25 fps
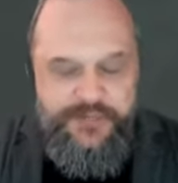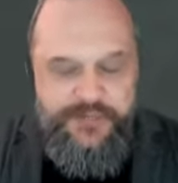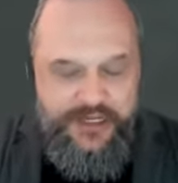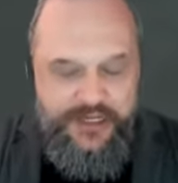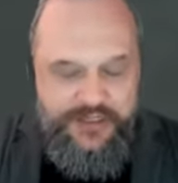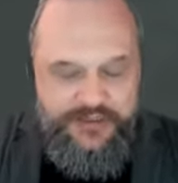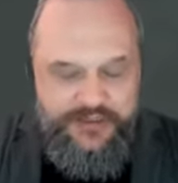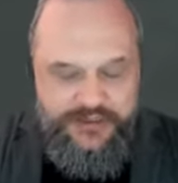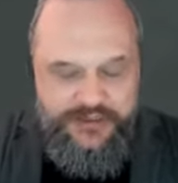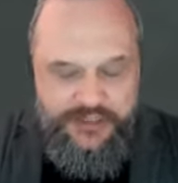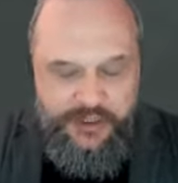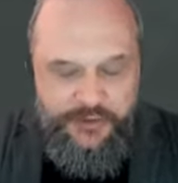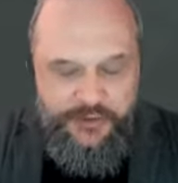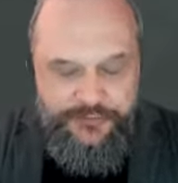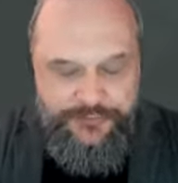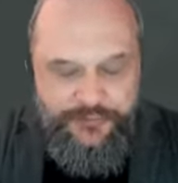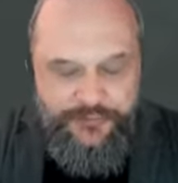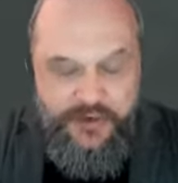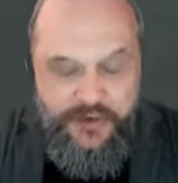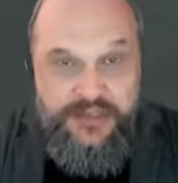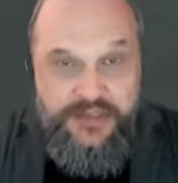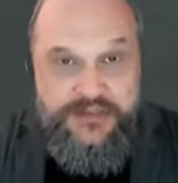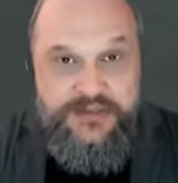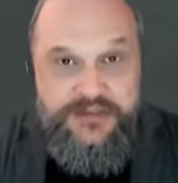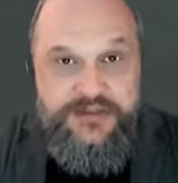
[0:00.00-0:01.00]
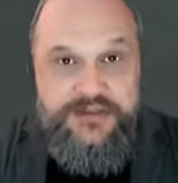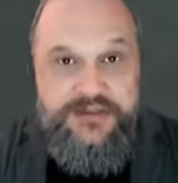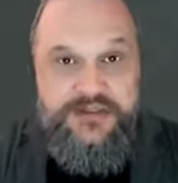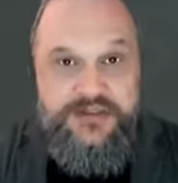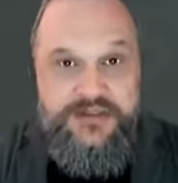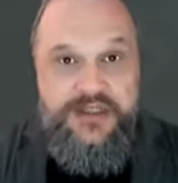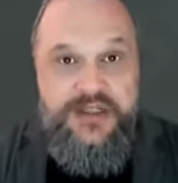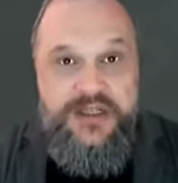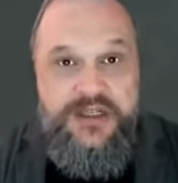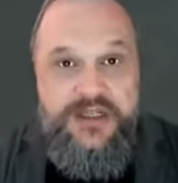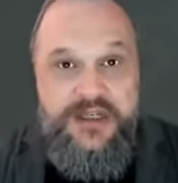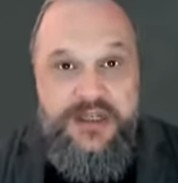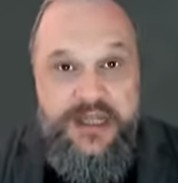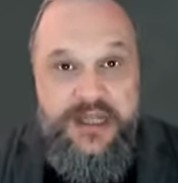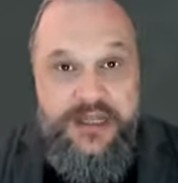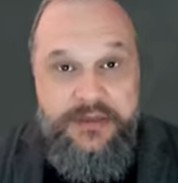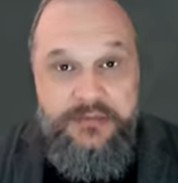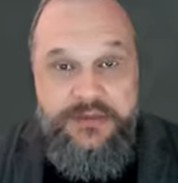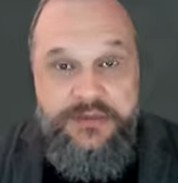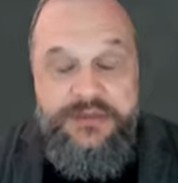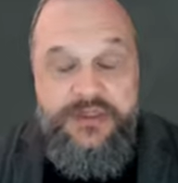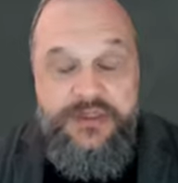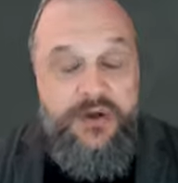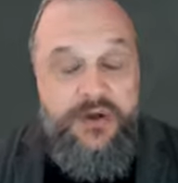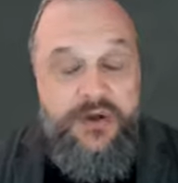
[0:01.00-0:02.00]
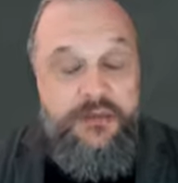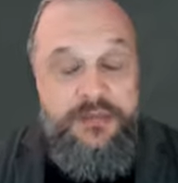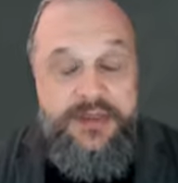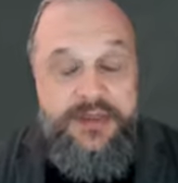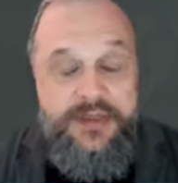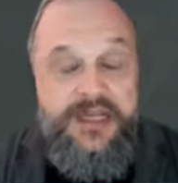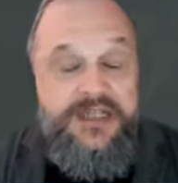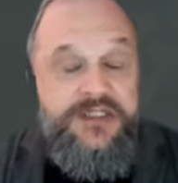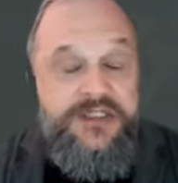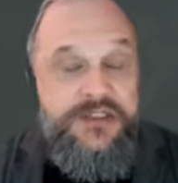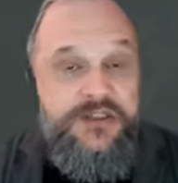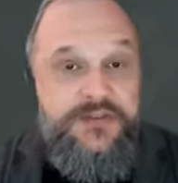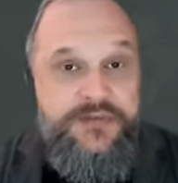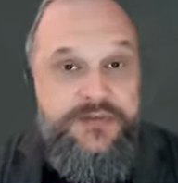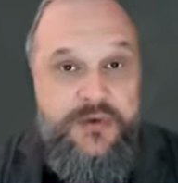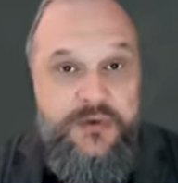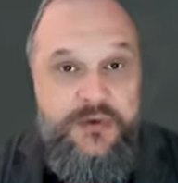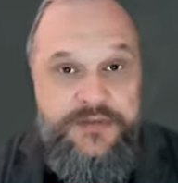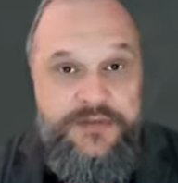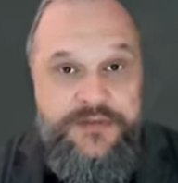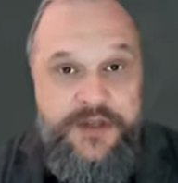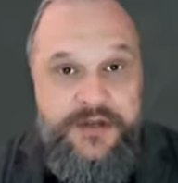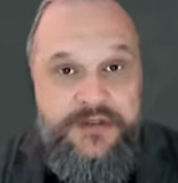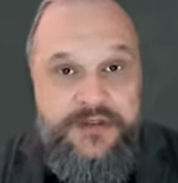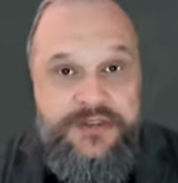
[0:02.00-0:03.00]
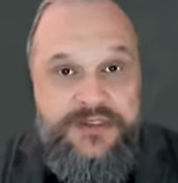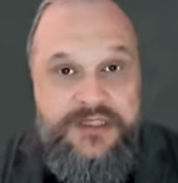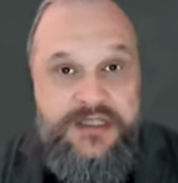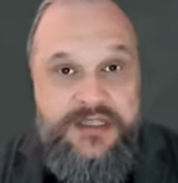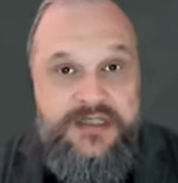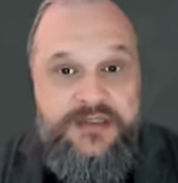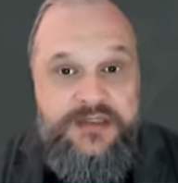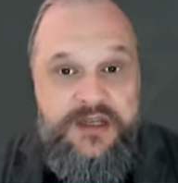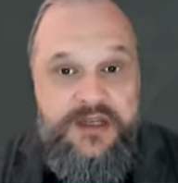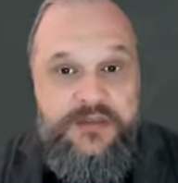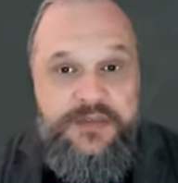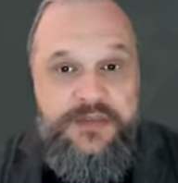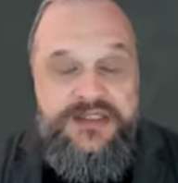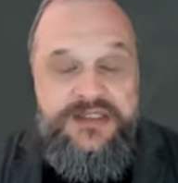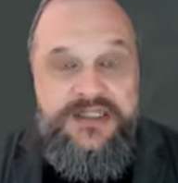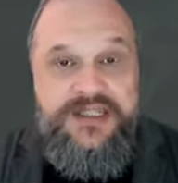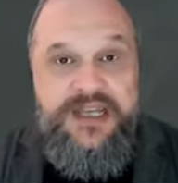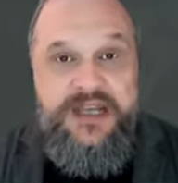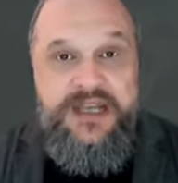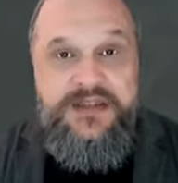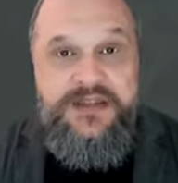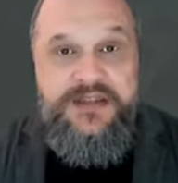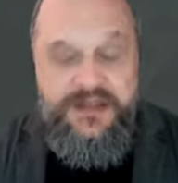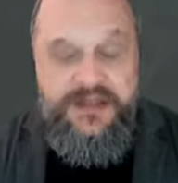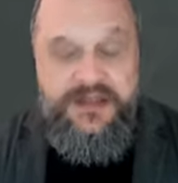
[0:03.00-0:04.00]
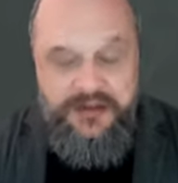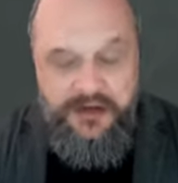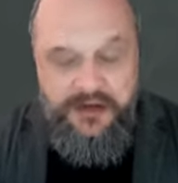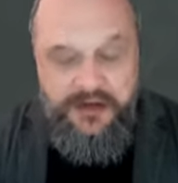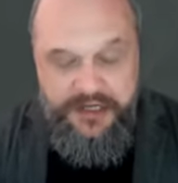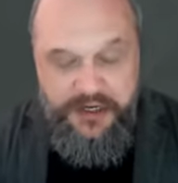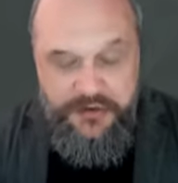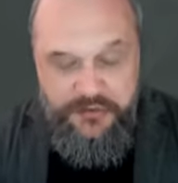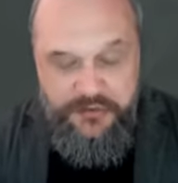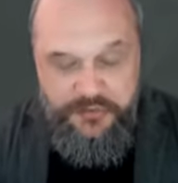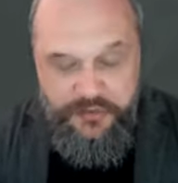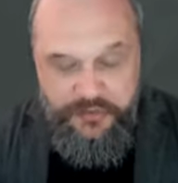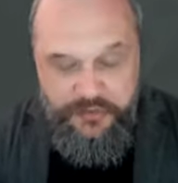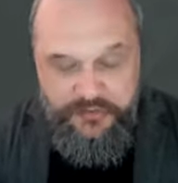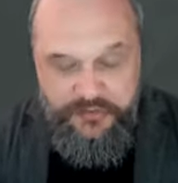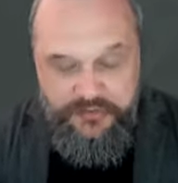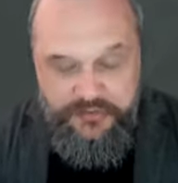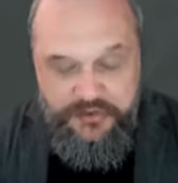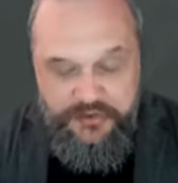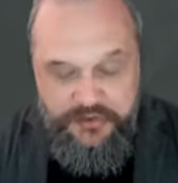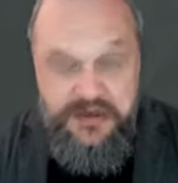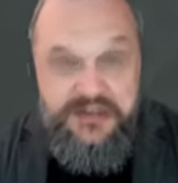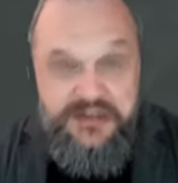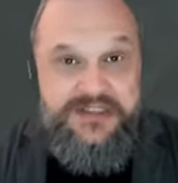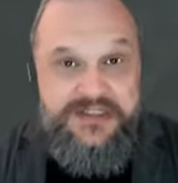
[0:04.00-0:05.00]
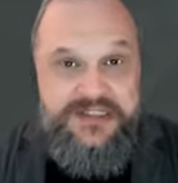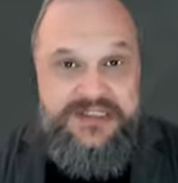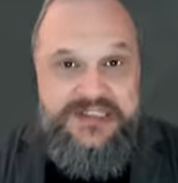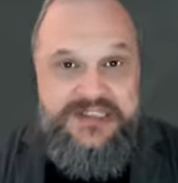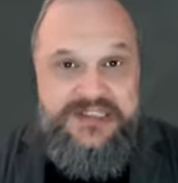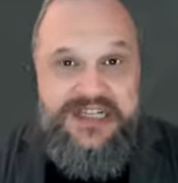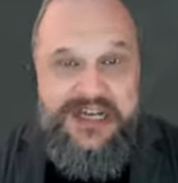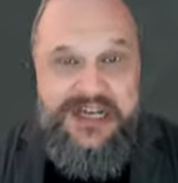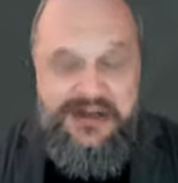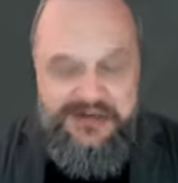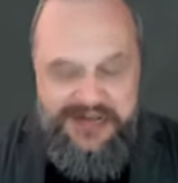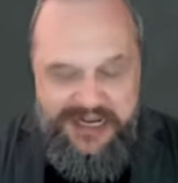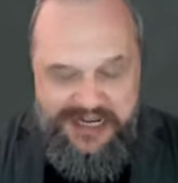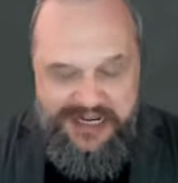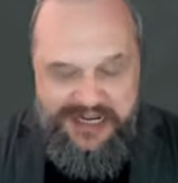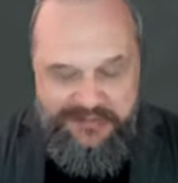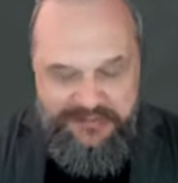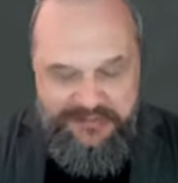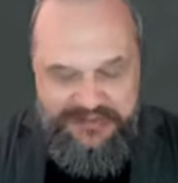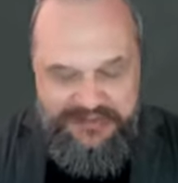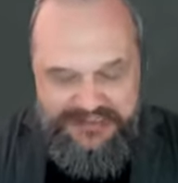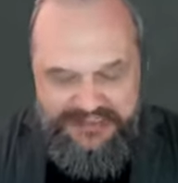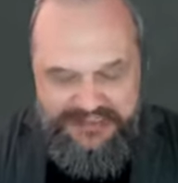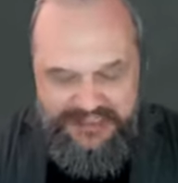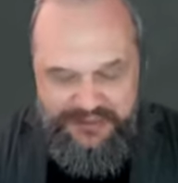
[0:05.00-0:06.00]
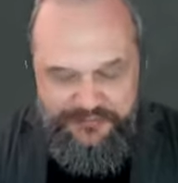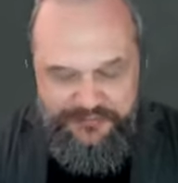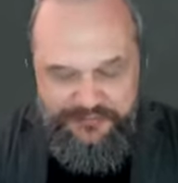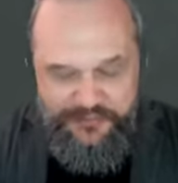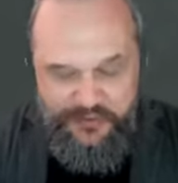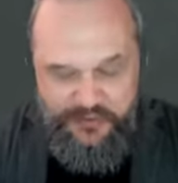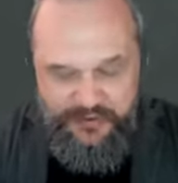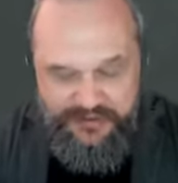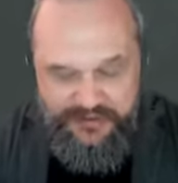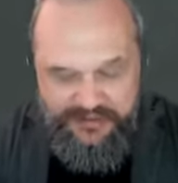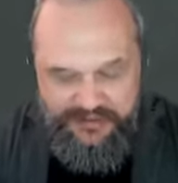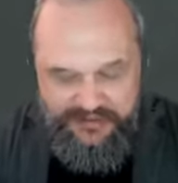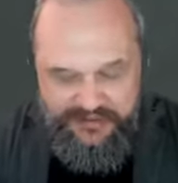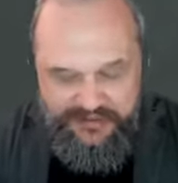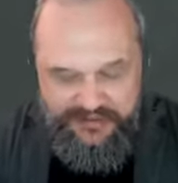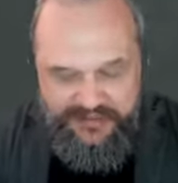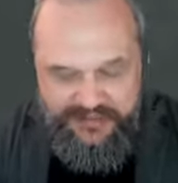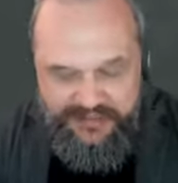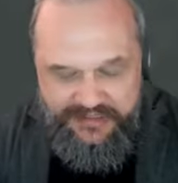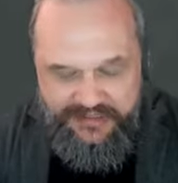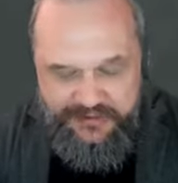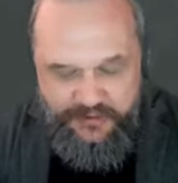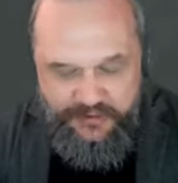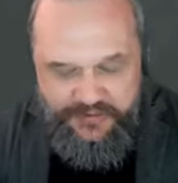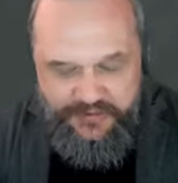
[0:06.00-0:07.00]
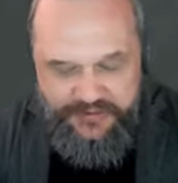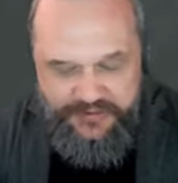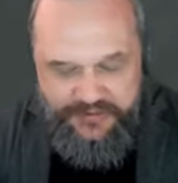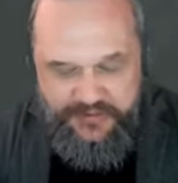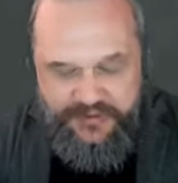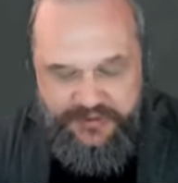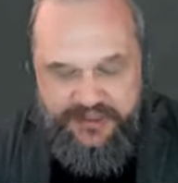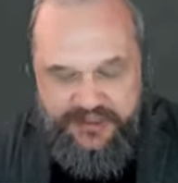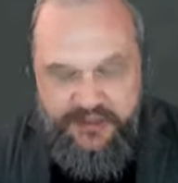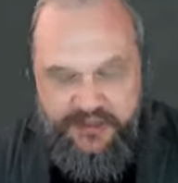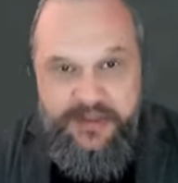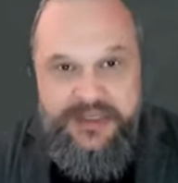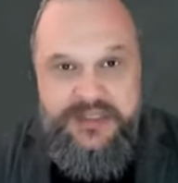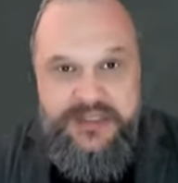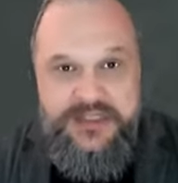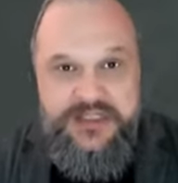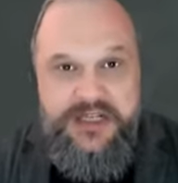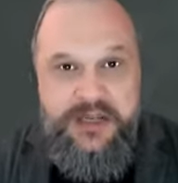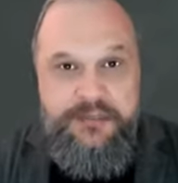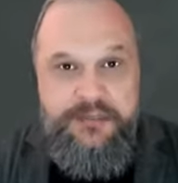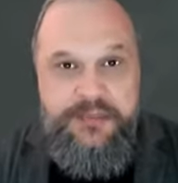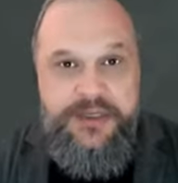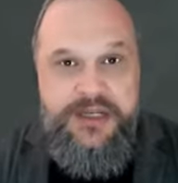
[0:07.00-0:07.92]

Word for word: And so for us, it was a combination of all of those things coming together. And I know that trust is in our name, so therefore it's obvious we're going to mention it.